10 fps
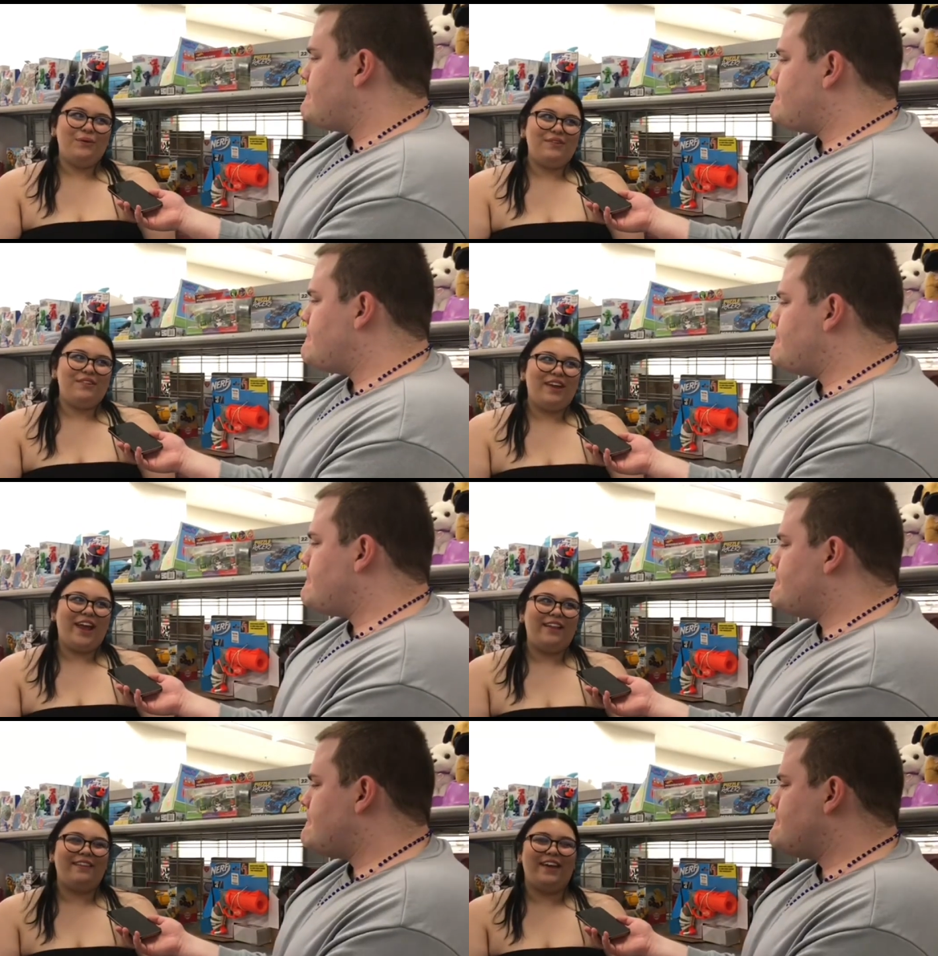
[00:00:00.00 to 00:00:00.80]

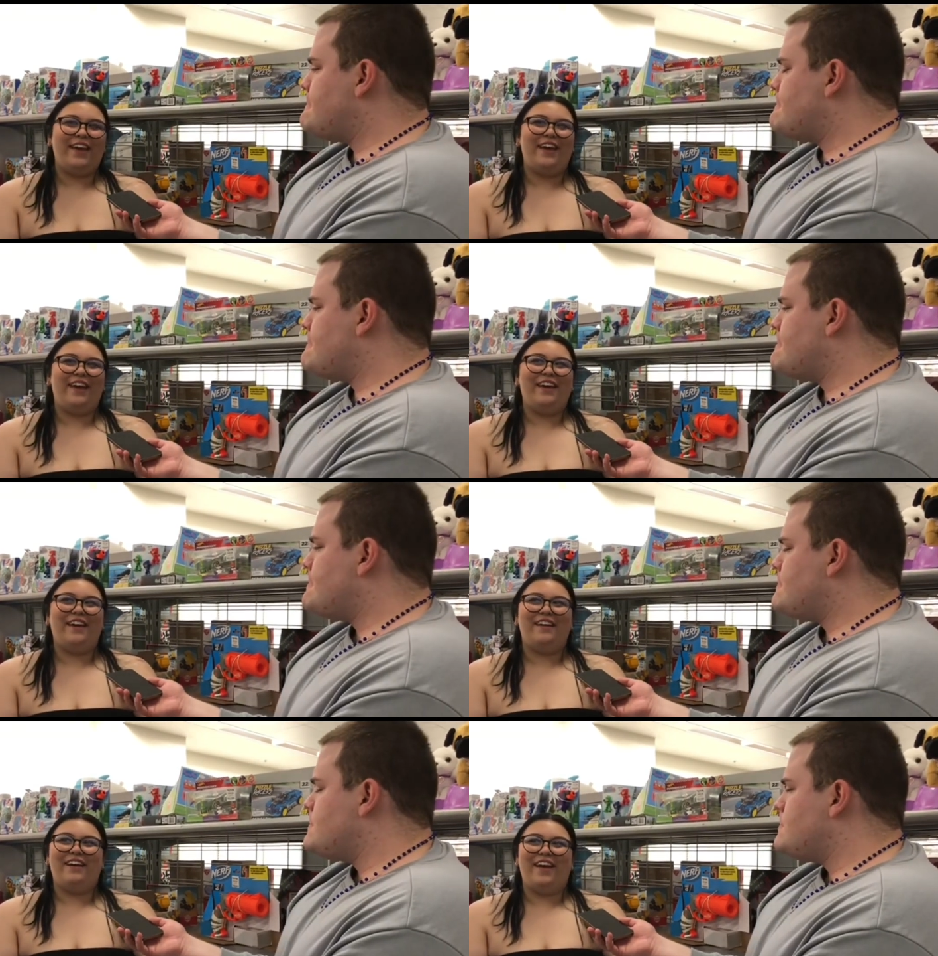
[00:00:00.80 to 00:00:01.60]
Speaker 1: in their
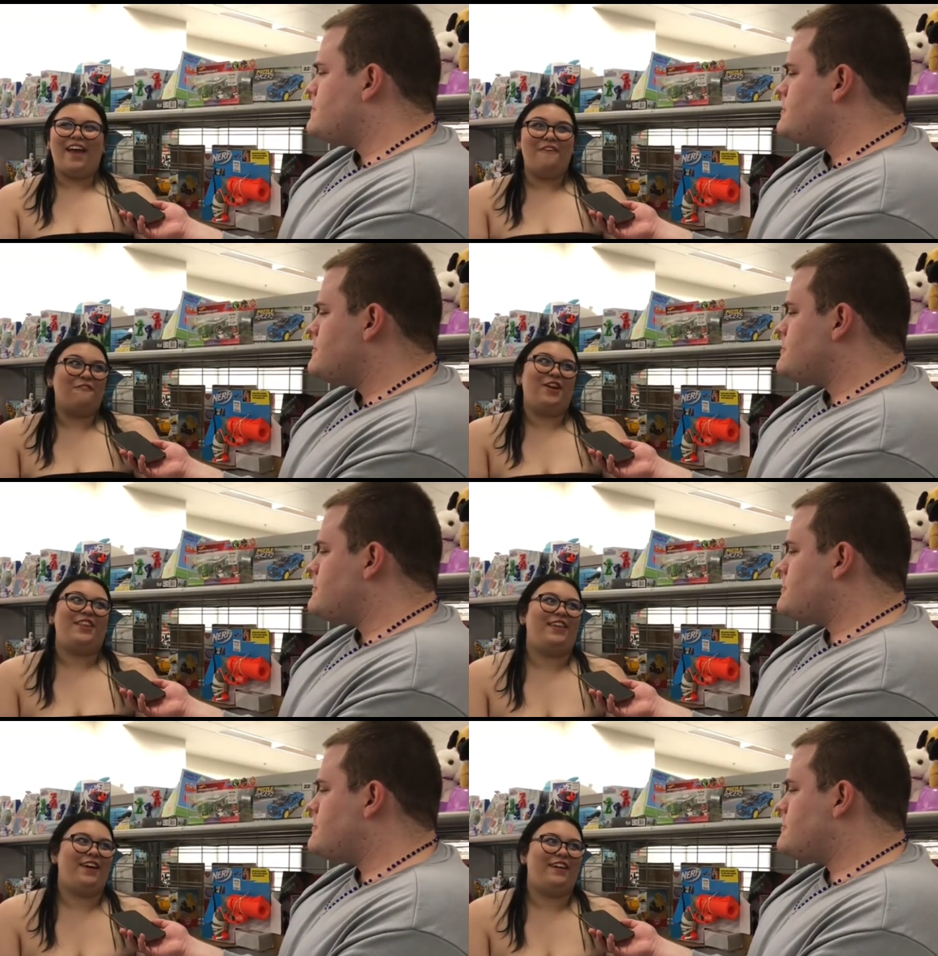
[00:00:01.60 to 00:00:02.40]
everything,
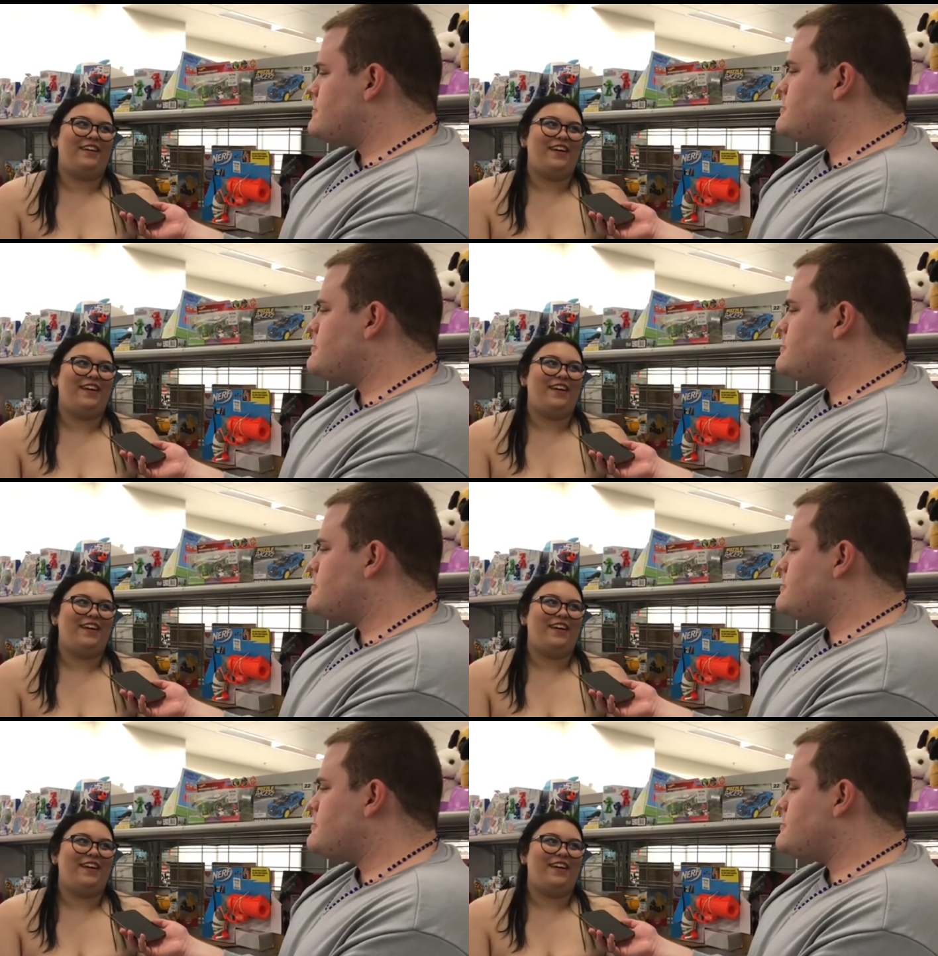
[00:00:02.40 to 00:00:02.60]
mm.